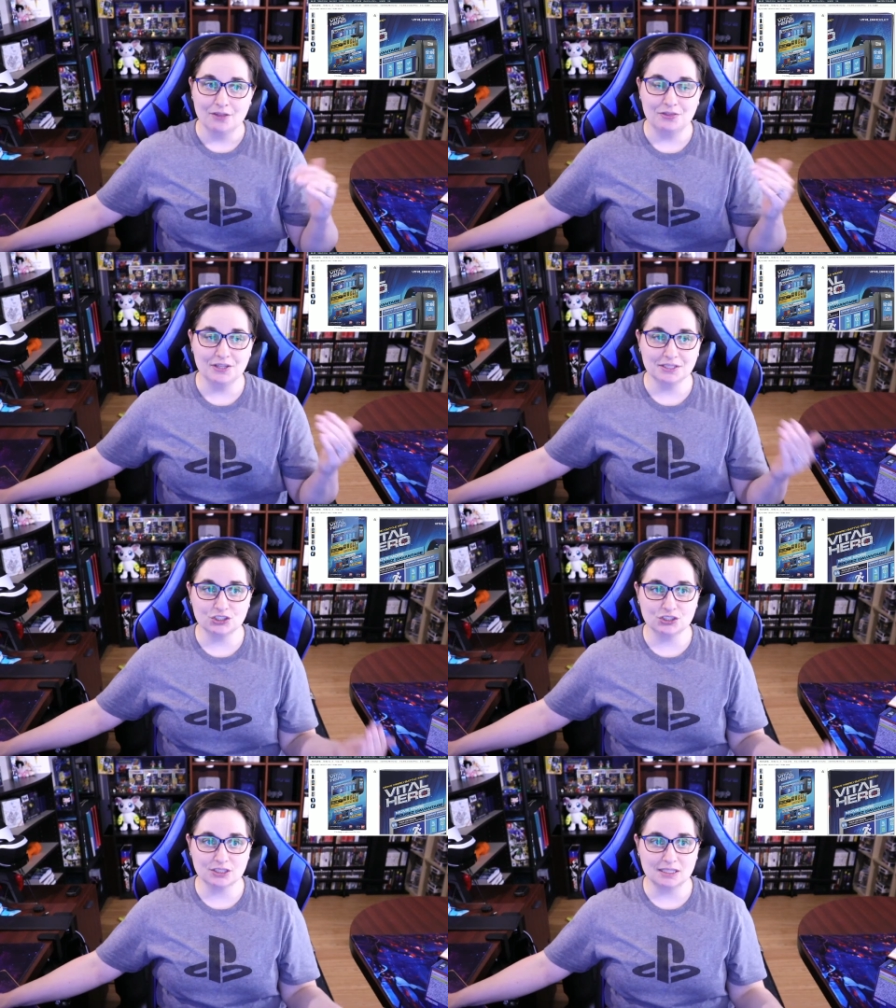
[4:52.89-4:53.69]
This
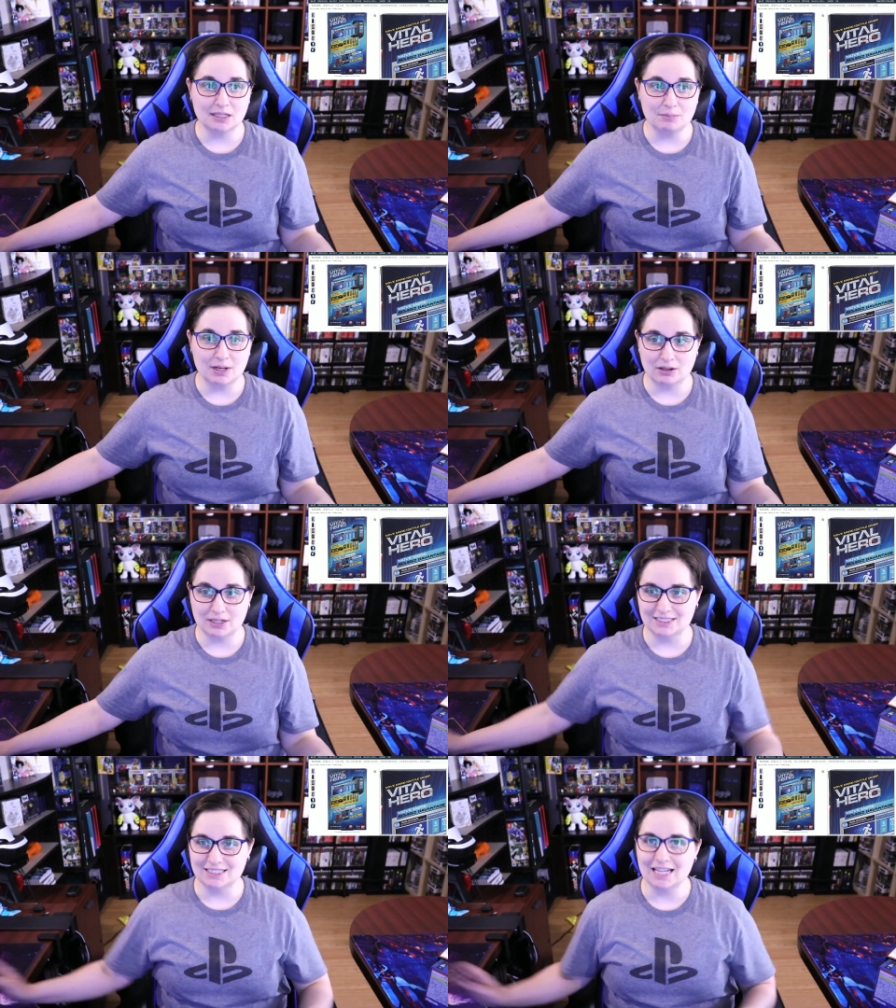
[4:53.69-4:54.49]
is just the
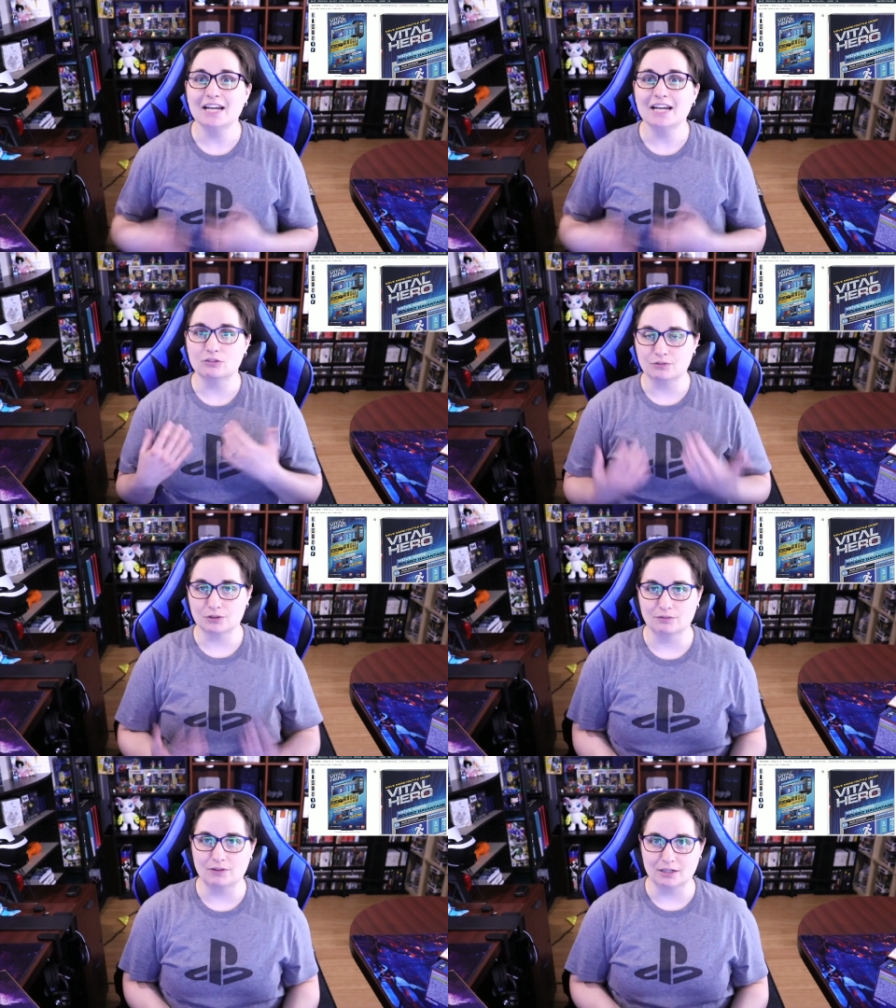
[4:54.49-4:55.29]
American title for
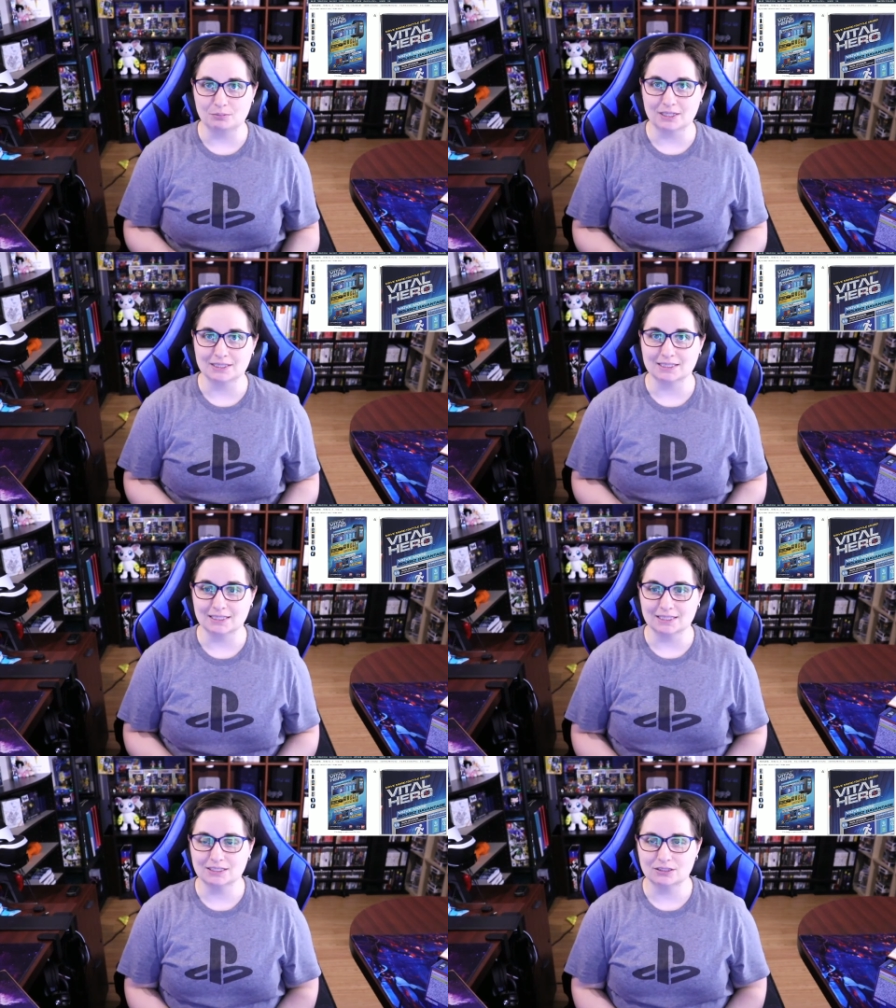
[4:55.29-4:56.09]
the Vital
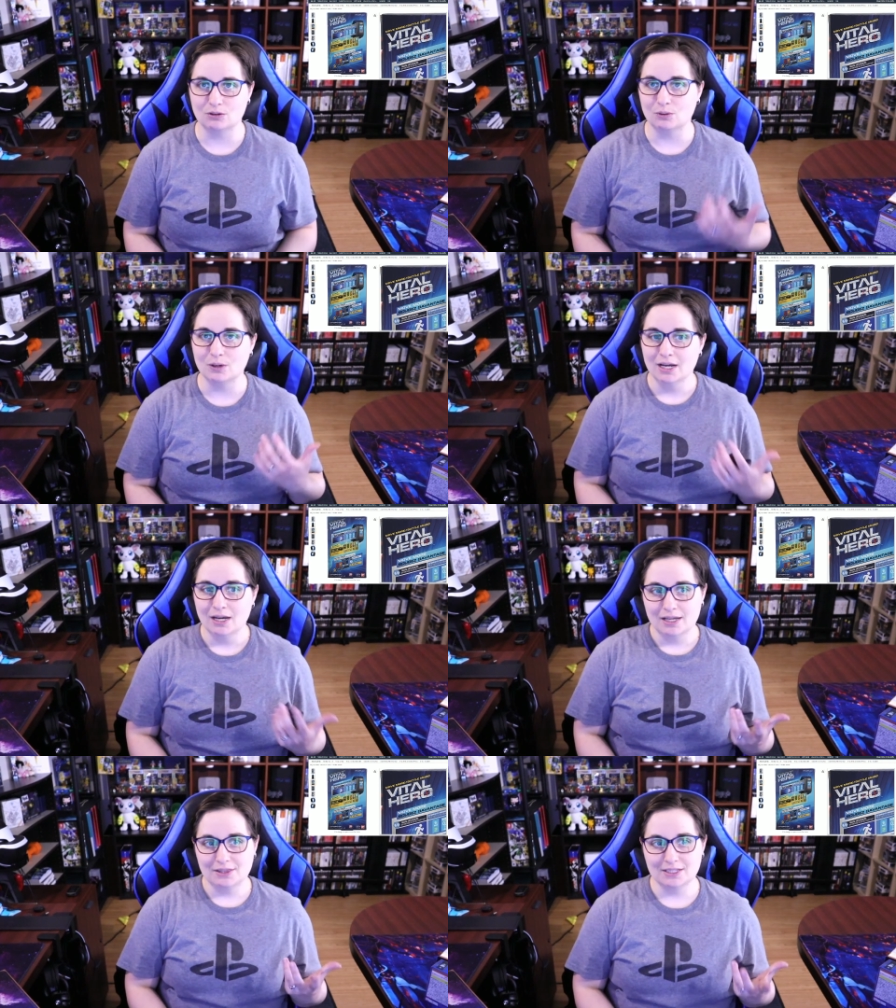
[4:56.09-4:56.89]
Bracelet. So
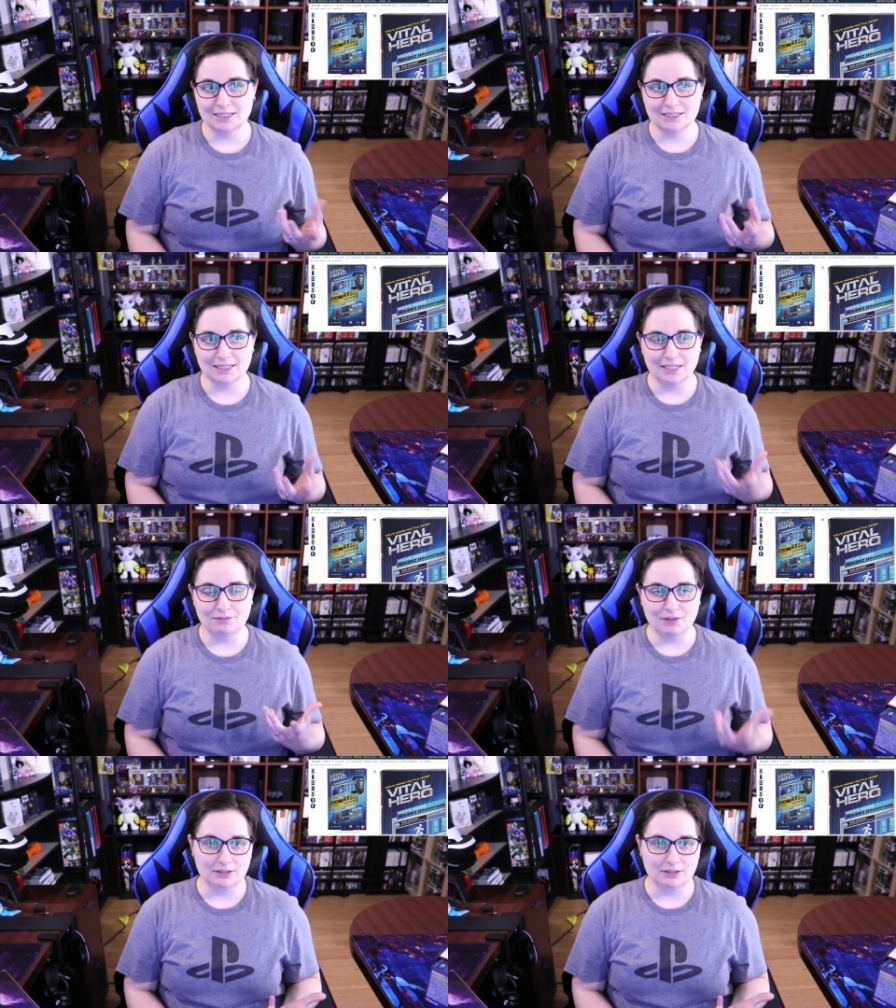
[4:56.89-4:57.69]
this is the
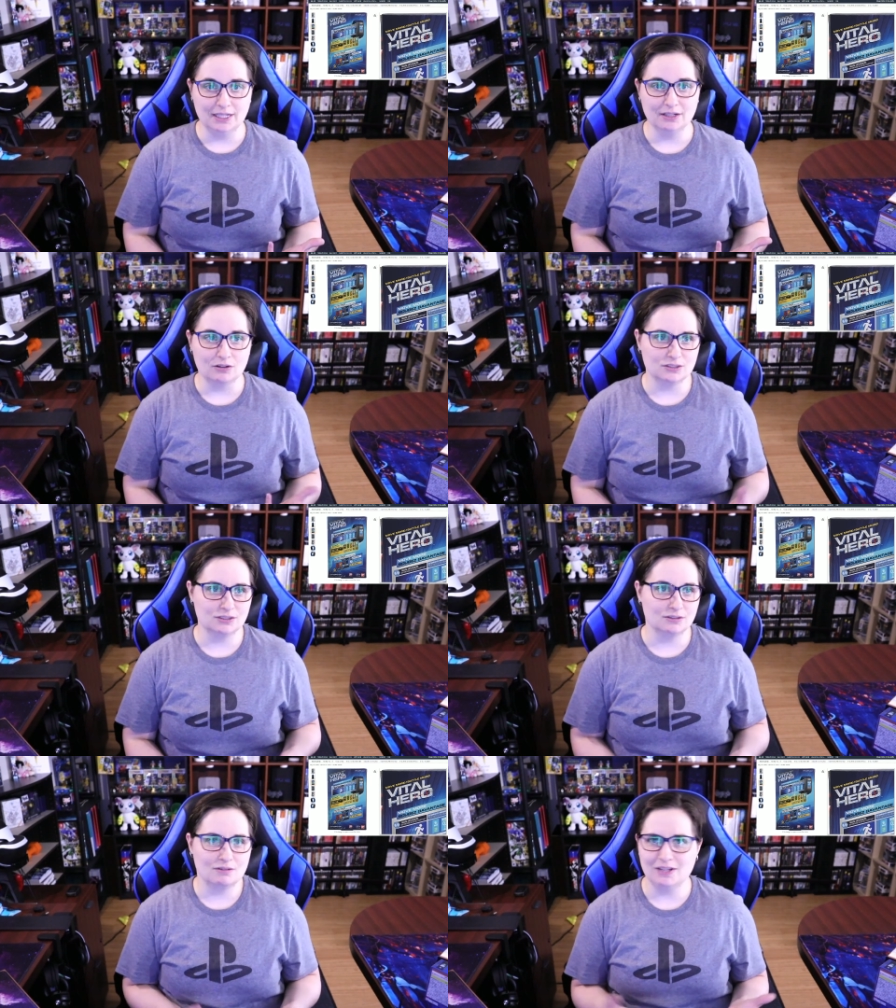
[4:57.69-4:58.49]
Vital Hero.
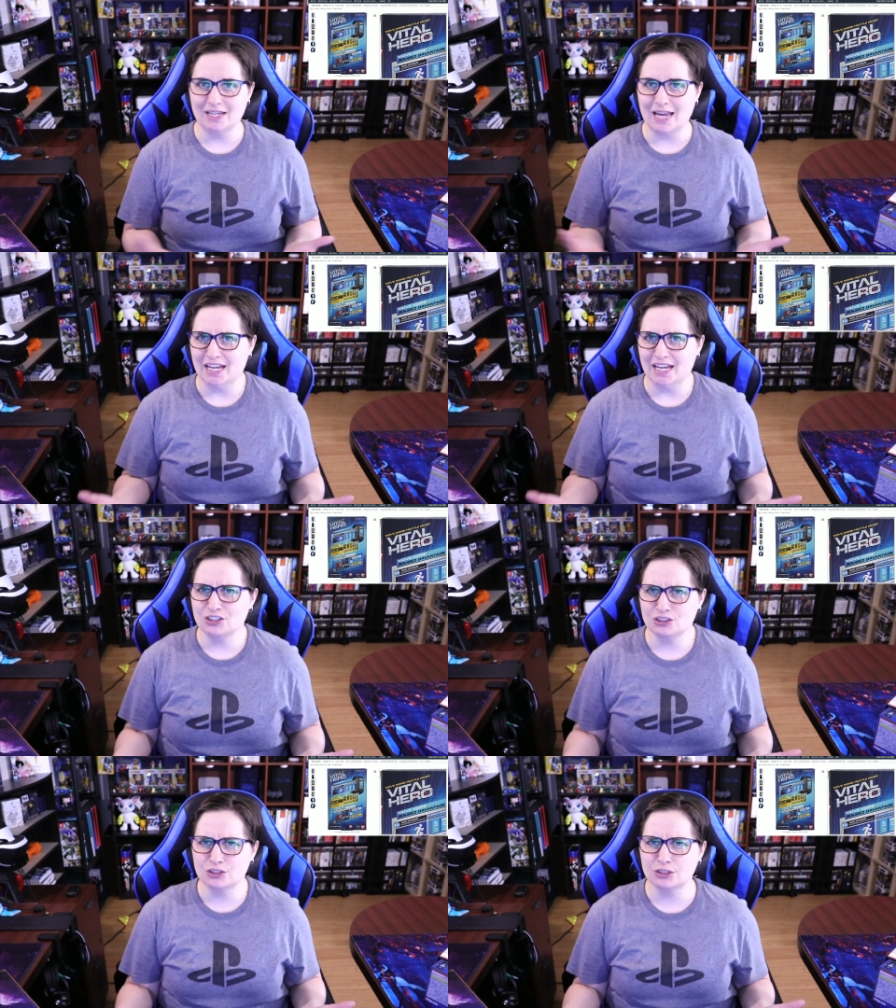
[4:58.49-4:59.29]
So the
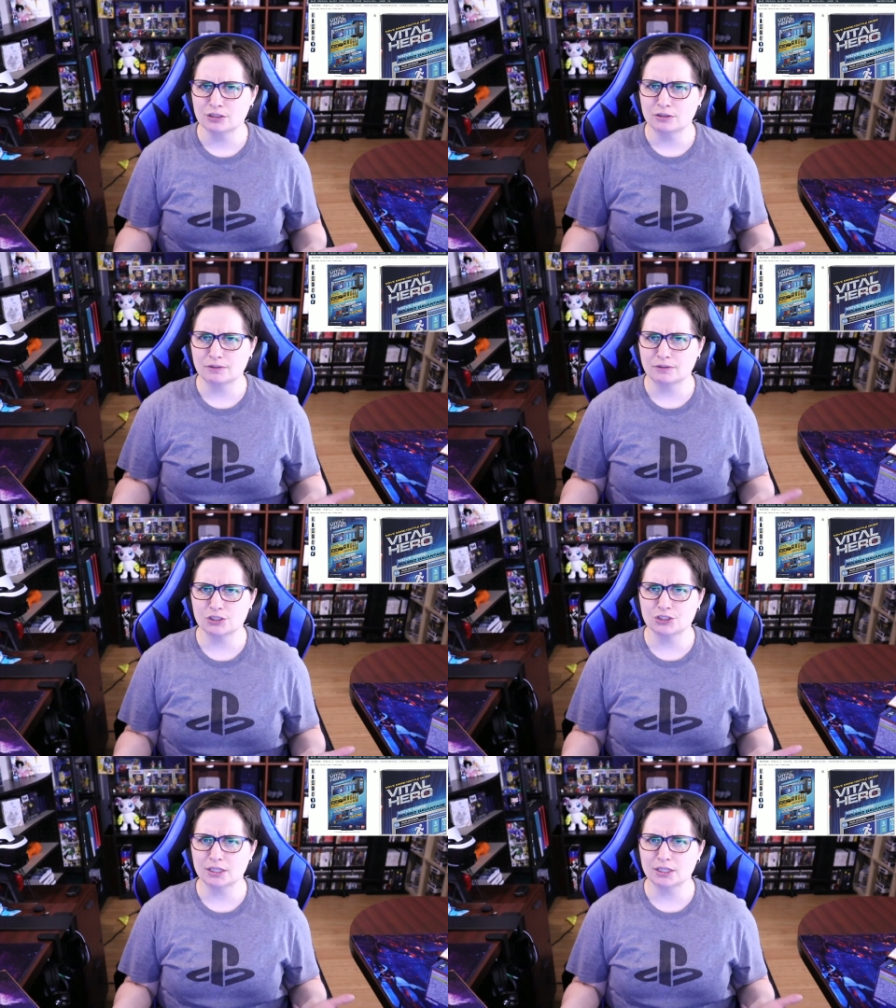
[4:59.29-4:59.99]
VH version,